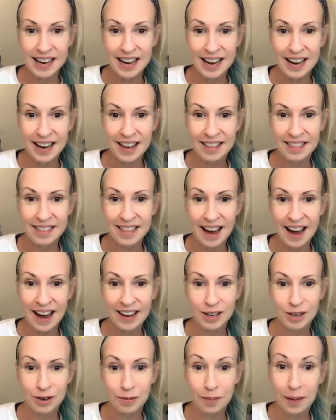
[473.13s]
and
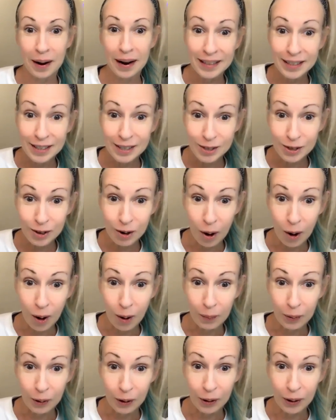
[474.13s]
that your mind is
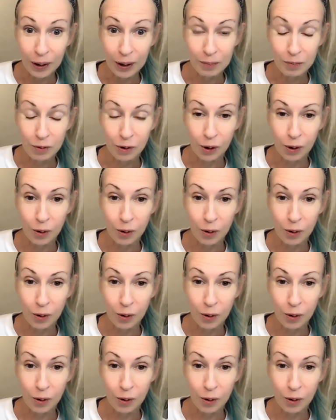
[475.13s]
calmer and more